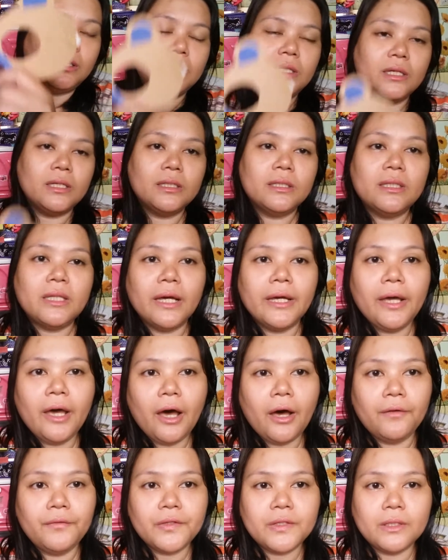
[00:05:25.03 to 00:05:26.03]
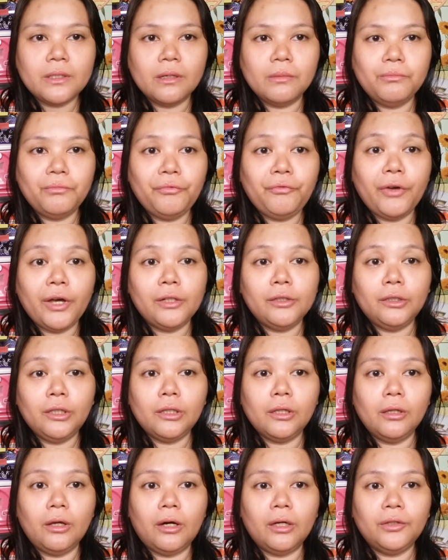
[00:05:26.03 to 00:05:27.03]
since I have some felt
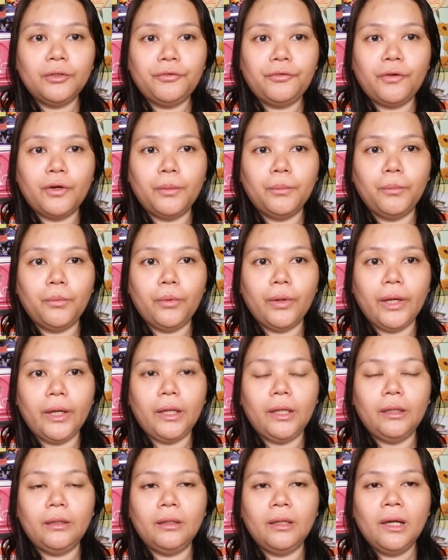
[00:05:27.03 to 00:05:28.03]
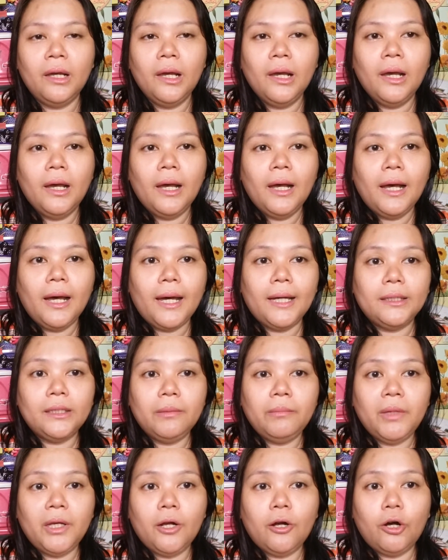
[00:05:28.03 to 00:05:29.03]
cloth from when
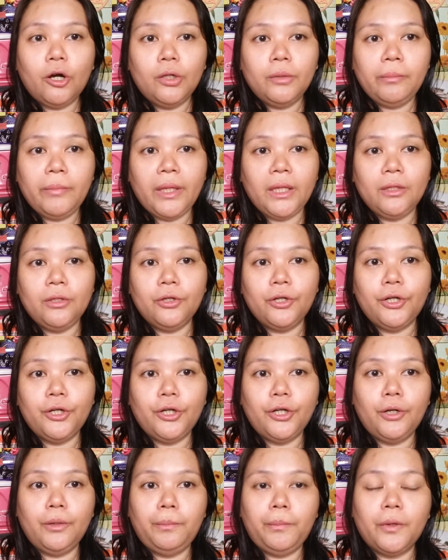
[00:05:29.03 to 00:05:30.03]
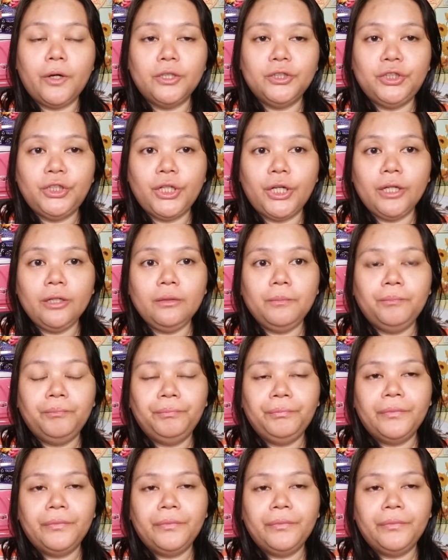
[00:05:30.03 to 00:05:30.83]
Ate Nicole made her project.